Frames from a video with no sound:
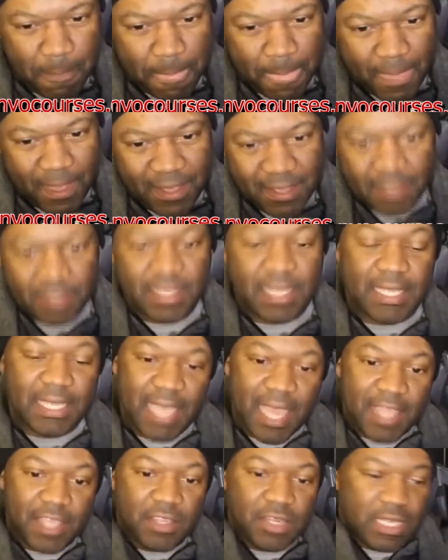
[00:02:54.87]
And they're like, yeah,
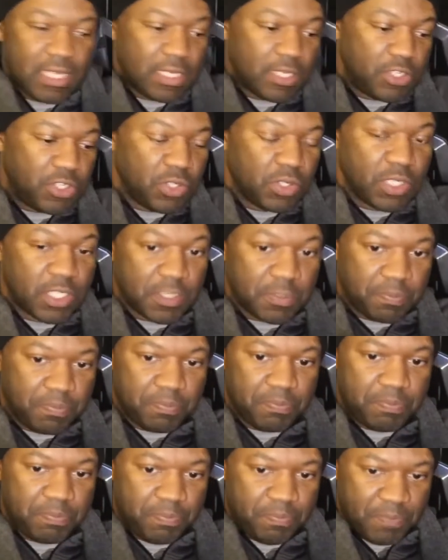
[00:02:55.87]
you need to do
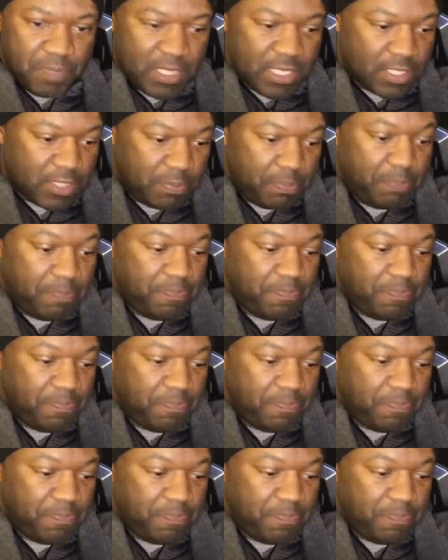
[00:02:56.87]
this